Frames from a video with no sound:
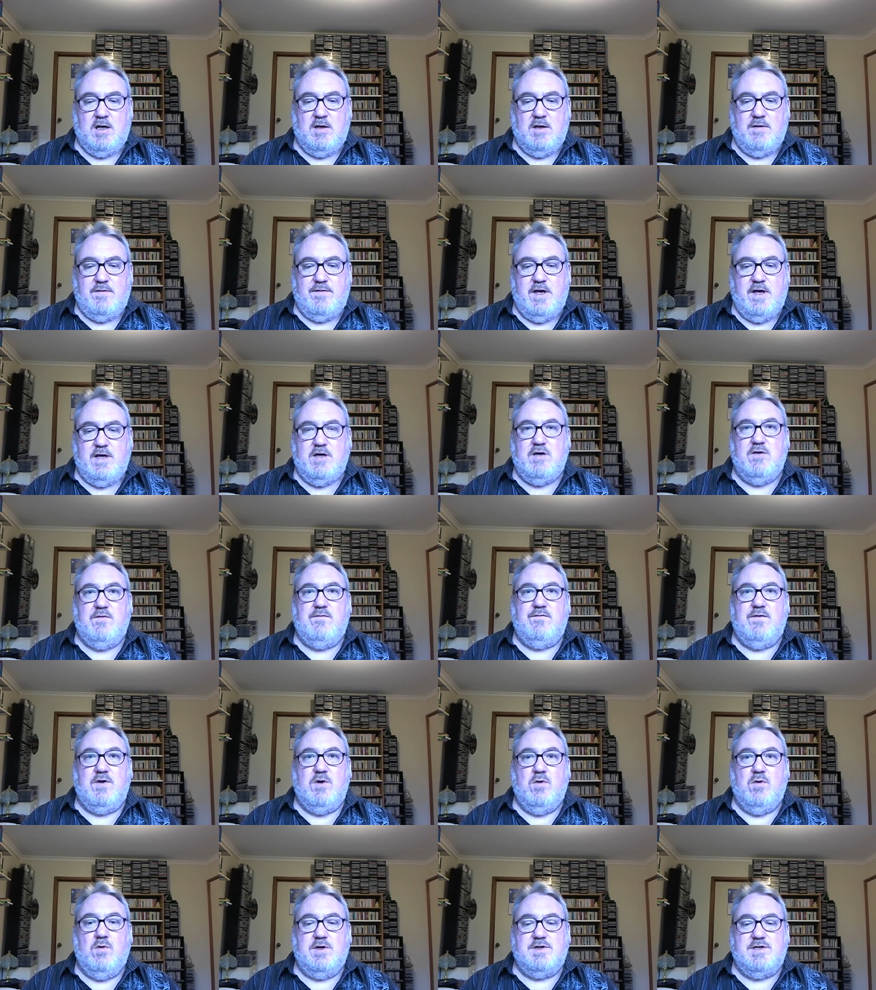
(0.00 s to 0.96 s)
Thank you for
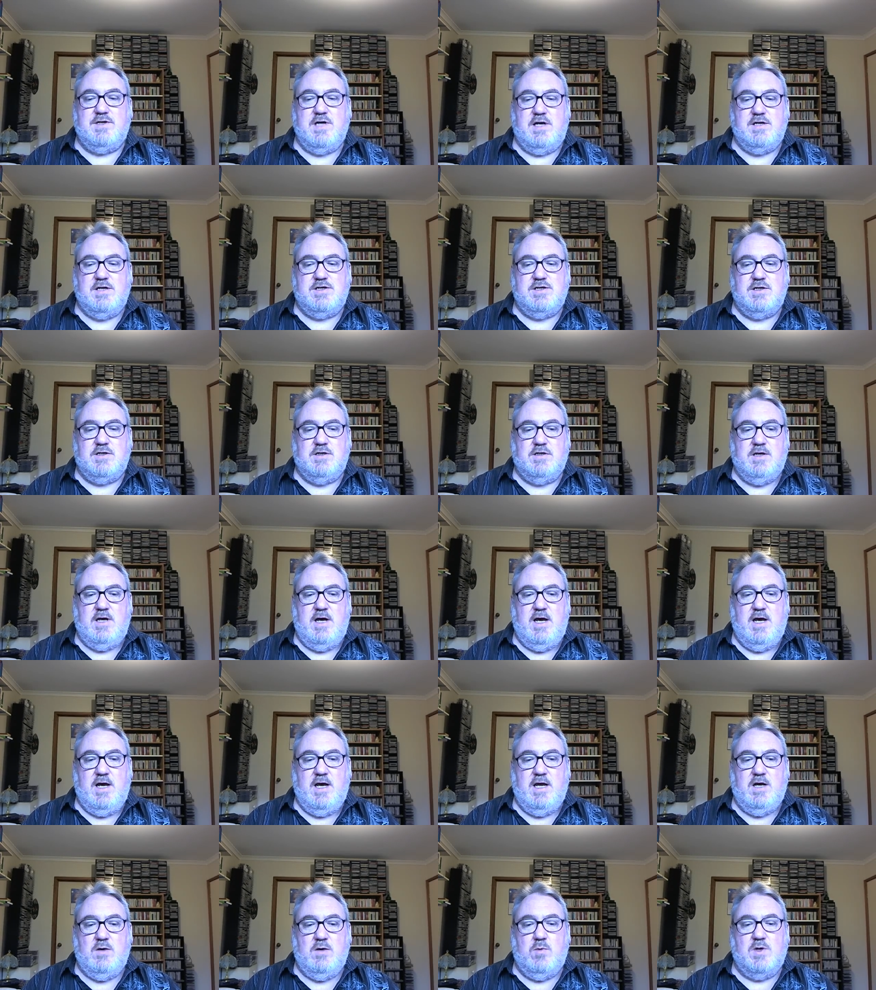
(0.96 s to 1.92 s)
your attention,
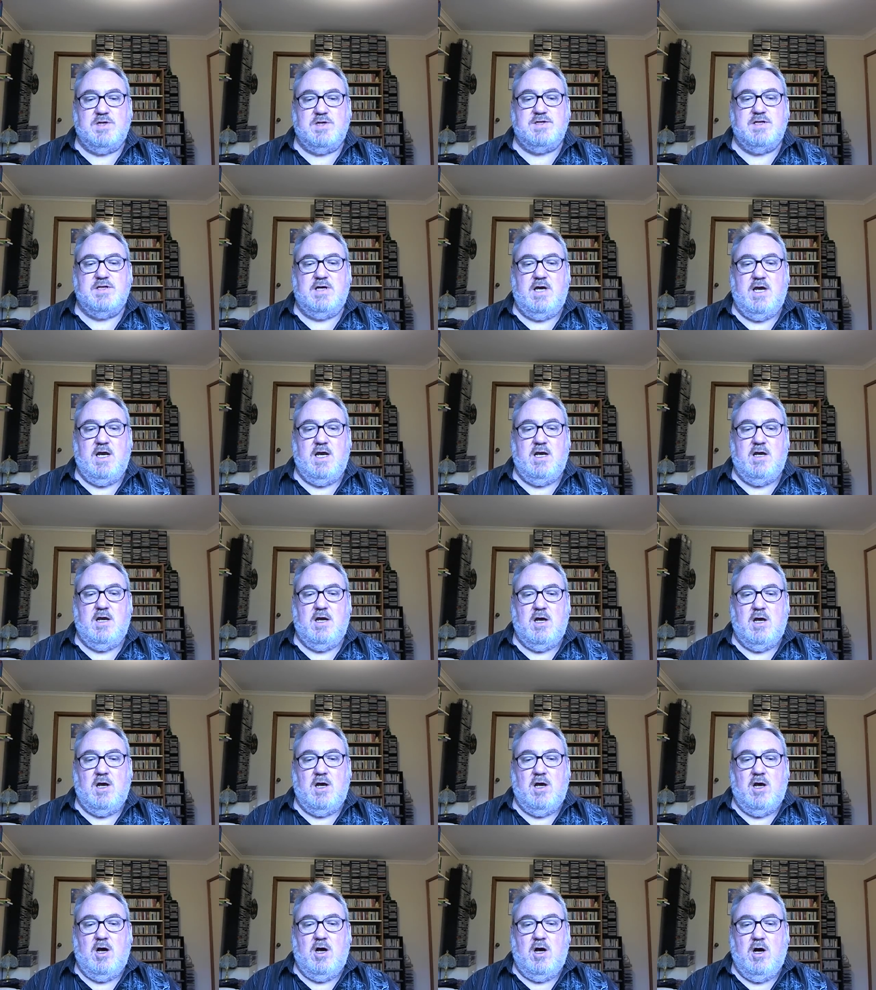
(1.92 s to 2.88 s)
and once again,
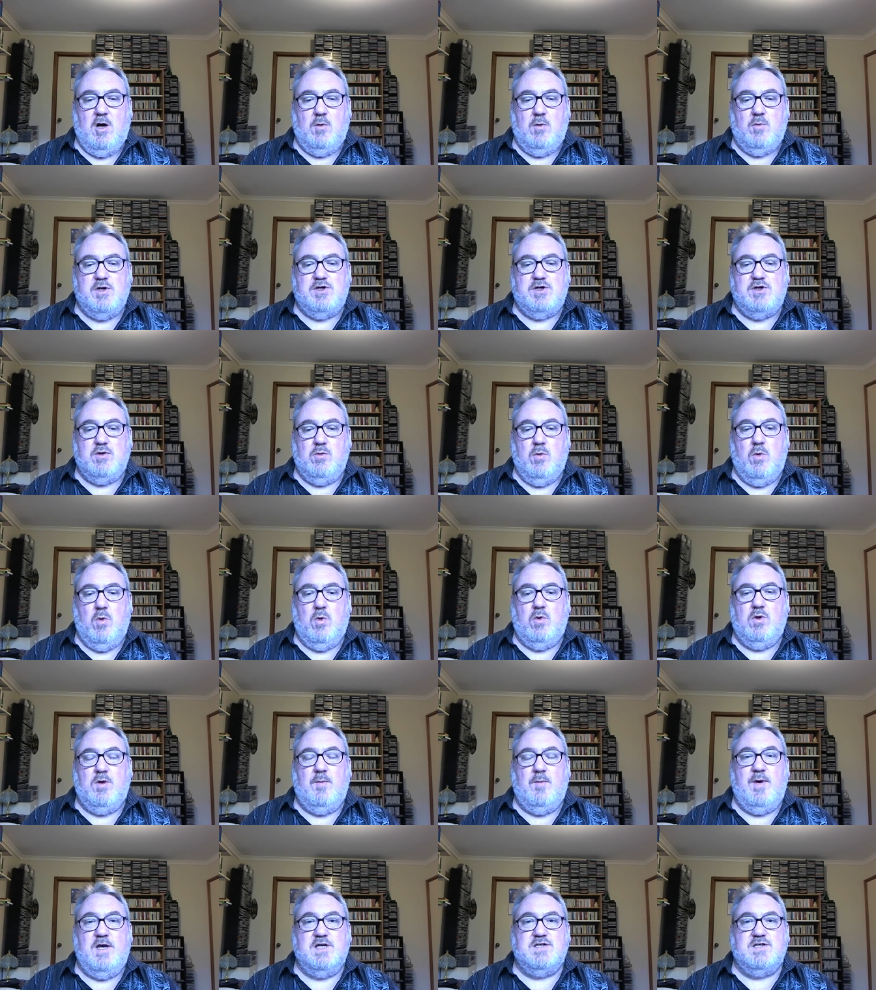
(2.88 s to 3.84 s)
I wish you all
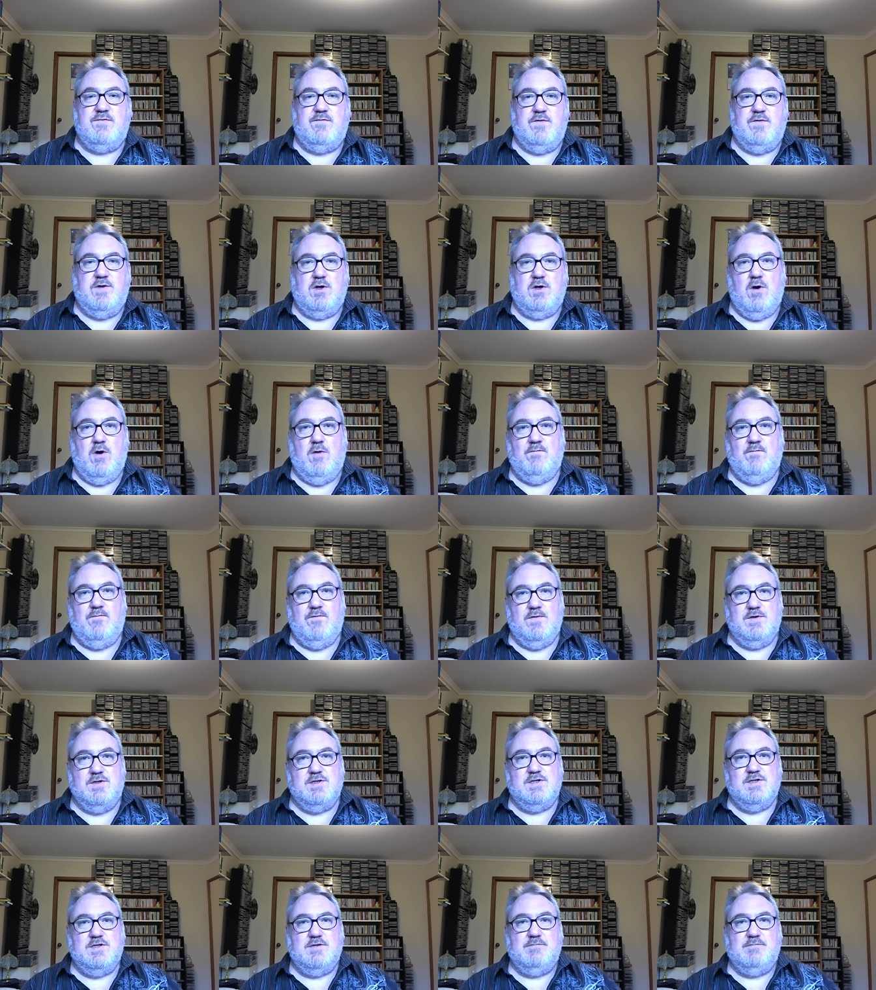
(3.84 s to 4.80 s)
the best for the
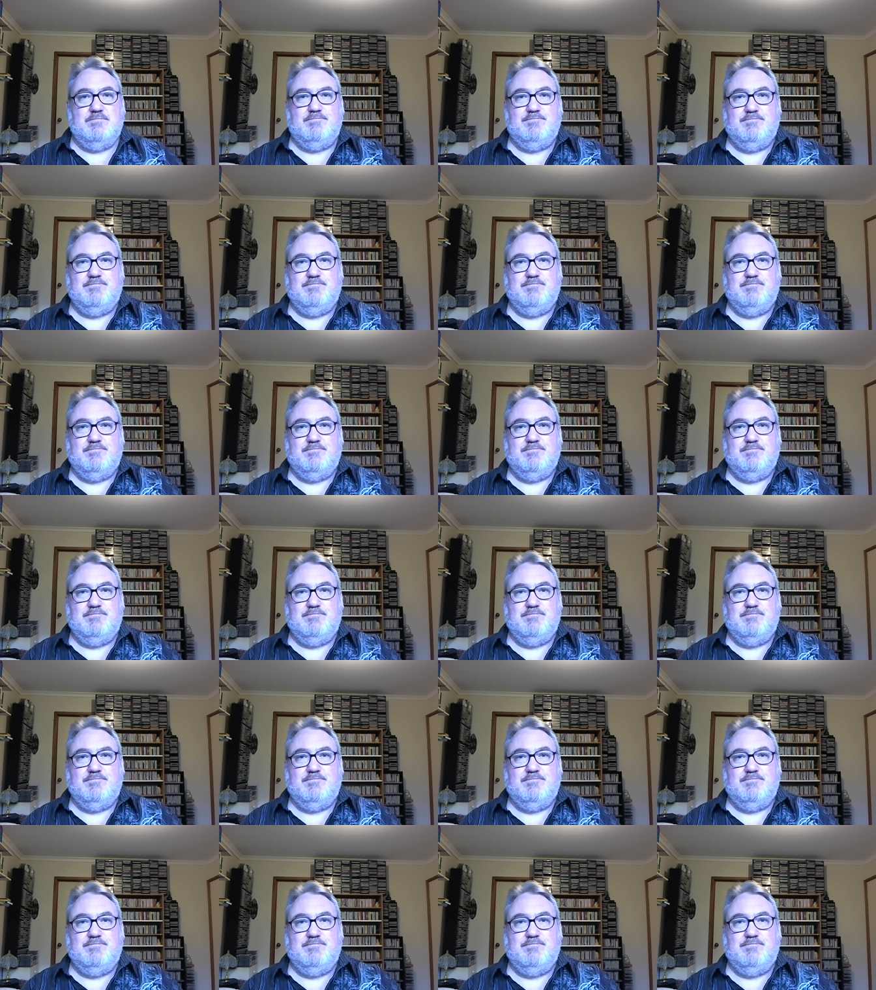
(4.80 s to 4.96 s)
conference.